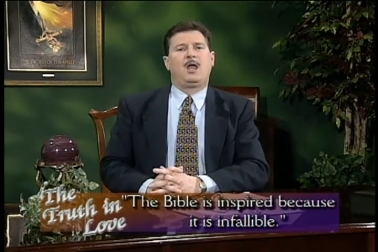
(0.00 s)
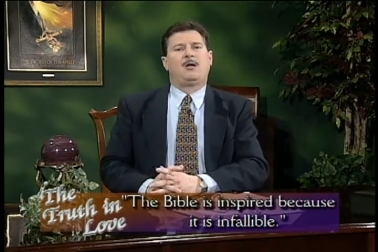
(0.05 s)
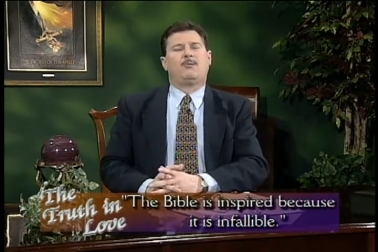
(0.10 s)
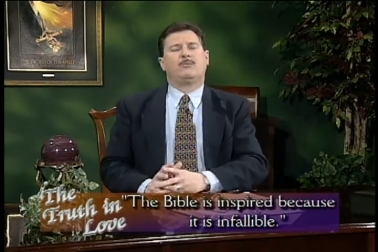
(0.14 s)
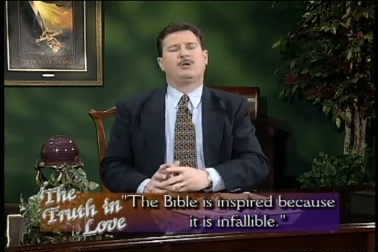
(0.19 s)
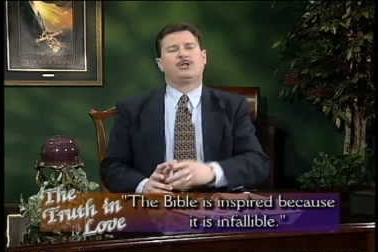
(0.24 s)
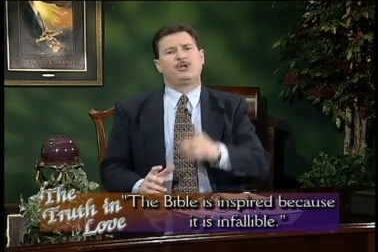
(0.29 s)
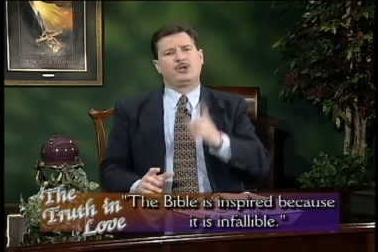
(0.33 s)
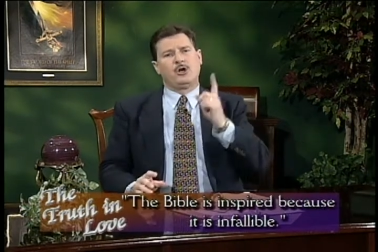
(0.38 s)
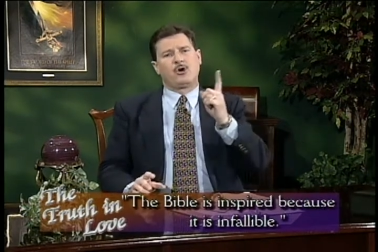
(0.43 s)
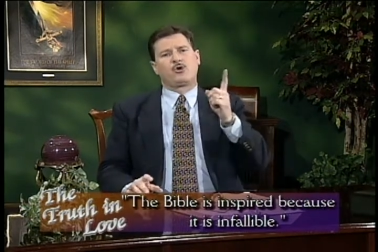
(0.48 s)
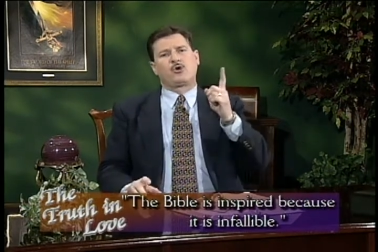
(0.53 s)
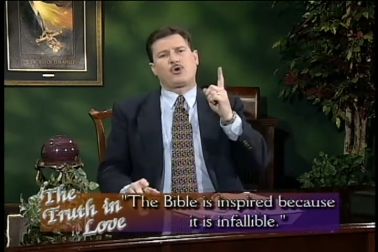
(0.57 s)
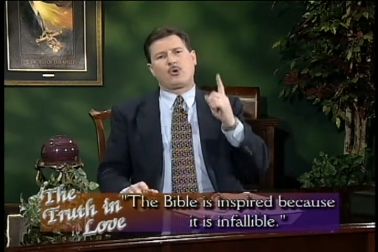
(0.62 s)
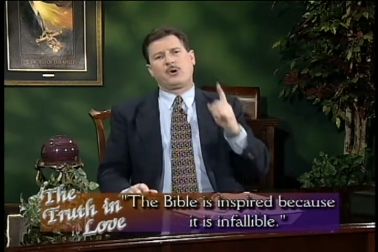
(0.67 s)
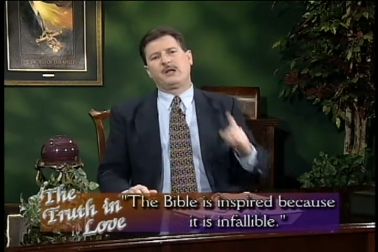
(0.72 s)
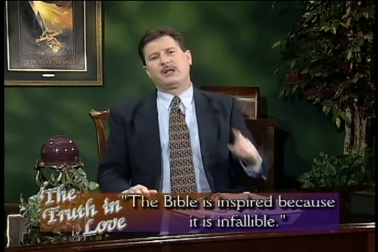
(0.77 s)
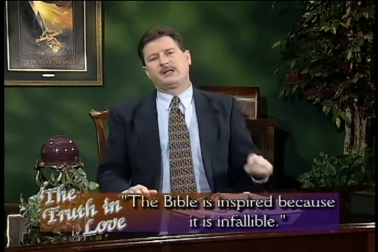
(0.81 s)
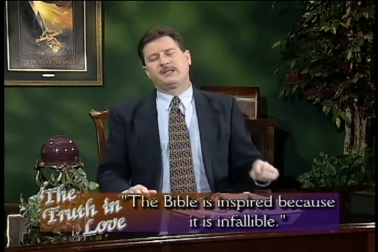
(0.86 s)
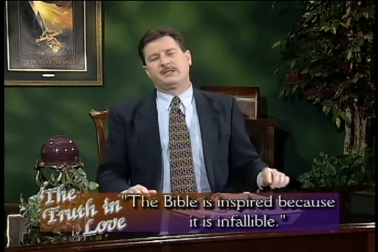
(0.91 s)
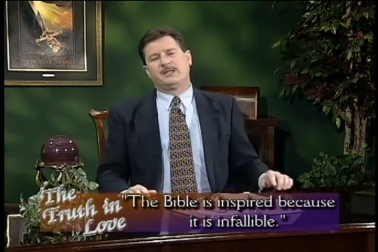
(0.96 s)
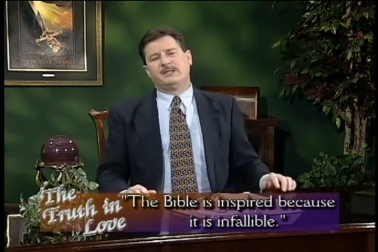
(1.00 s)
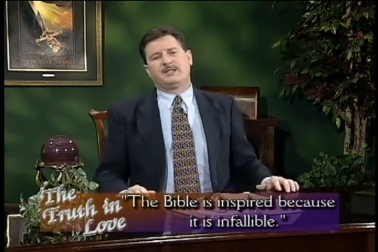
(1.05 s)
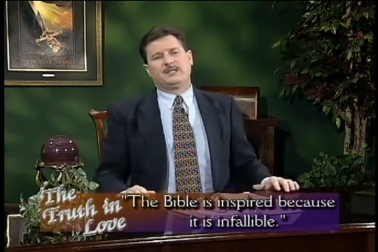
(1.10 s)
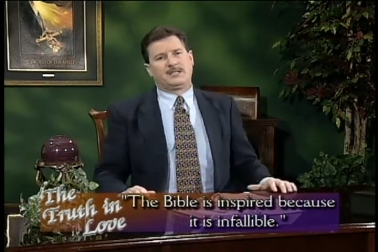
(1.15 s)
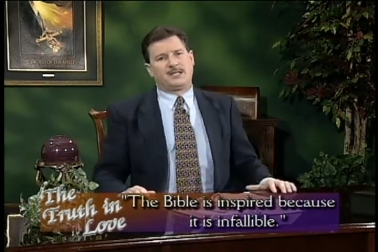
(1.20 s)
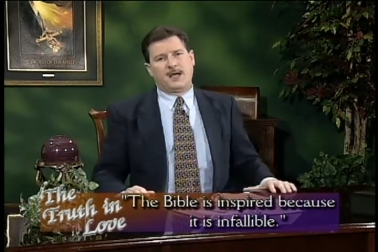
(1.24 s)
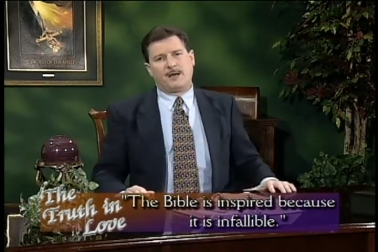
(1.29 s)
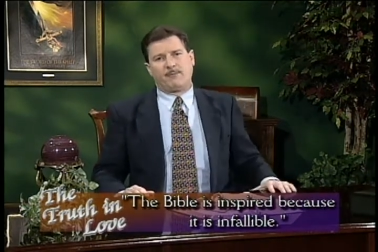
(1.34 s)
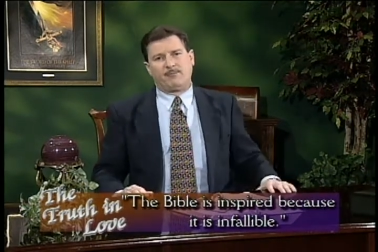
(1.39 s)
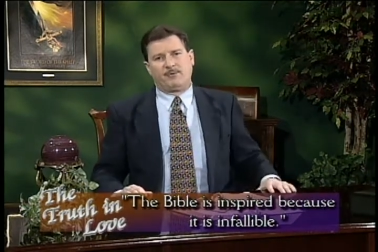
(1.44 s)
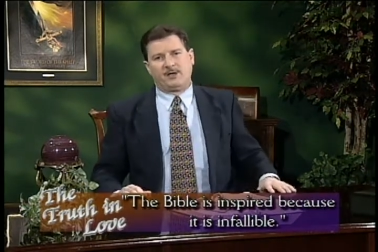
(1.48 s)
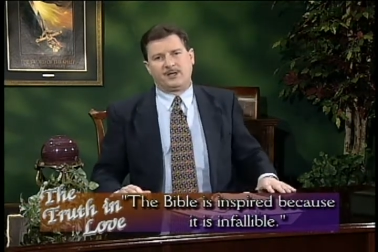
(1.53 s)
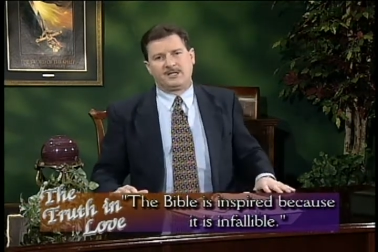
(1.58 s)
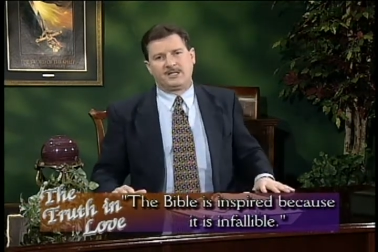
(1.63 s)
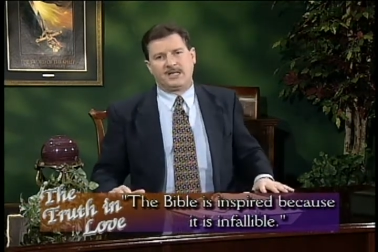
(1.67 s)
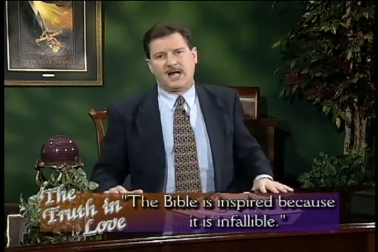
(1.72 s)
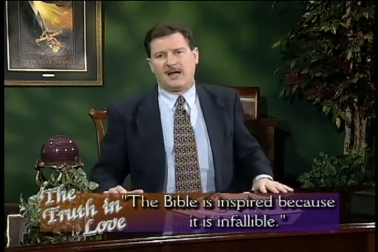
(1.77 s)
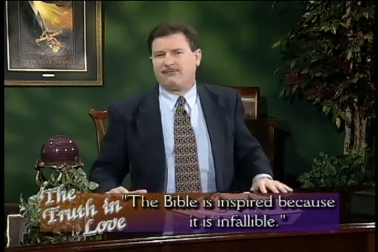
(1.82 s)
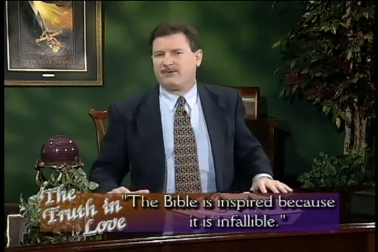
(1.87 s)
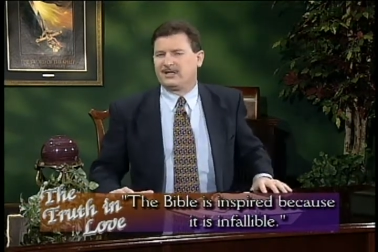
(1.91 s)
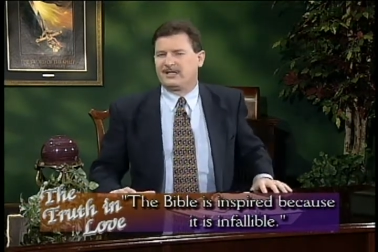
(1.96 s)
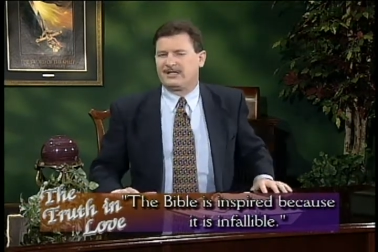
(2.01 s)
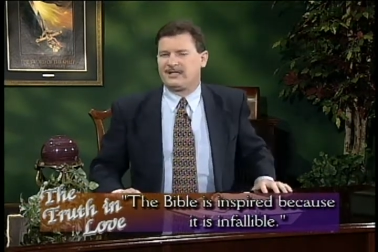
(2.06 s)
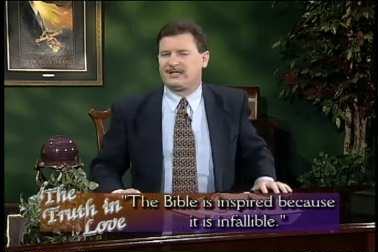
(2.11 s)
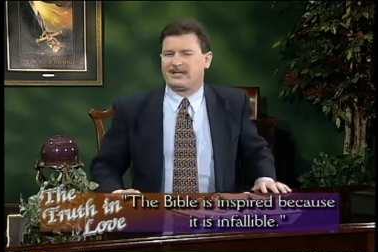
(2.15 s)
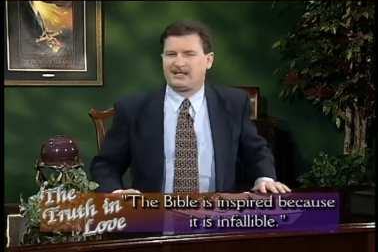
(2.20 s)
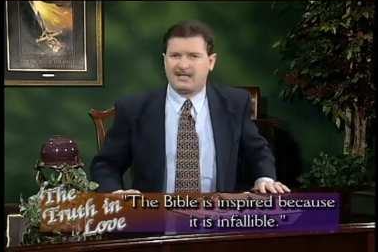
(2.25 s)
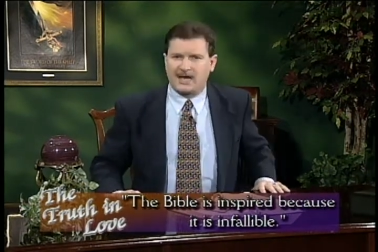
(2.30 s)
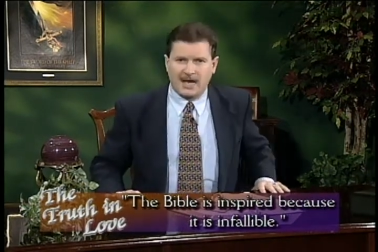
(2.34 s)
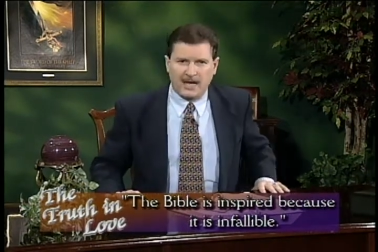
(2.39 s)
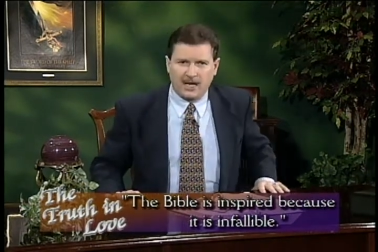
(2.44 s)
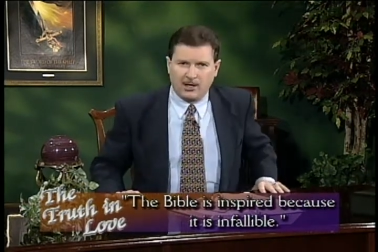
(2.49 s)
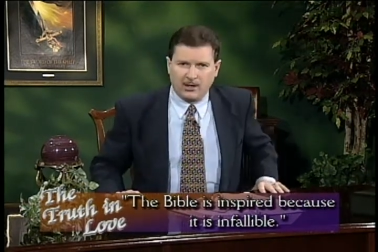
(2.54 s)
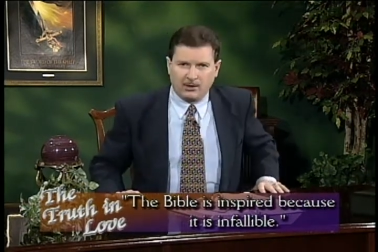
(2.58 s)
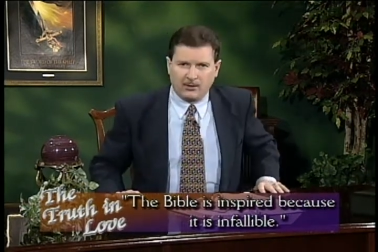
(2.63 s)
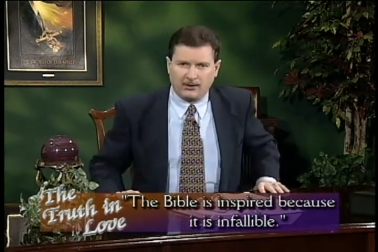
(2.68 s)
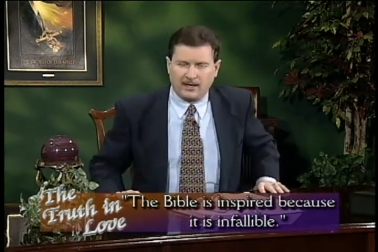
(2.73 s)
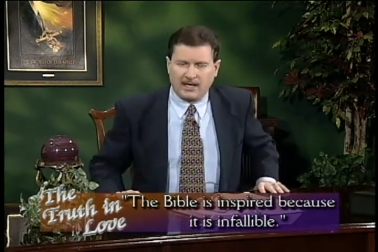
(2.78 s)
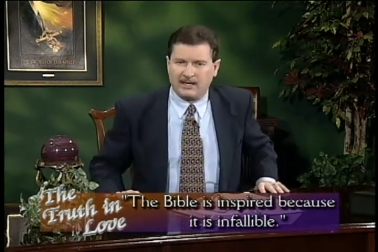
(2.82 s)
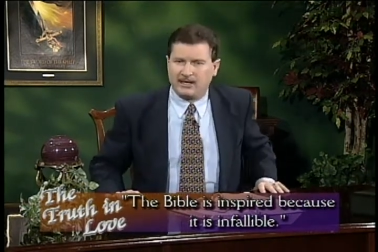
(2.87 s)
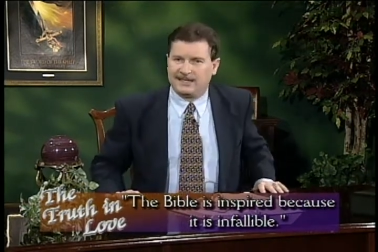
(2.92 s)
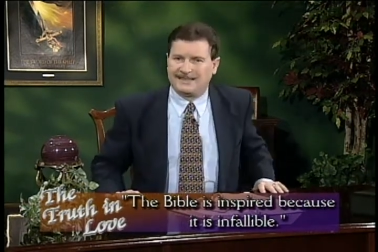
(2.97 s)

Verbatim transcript: But you know, critics and skeptics have assailed and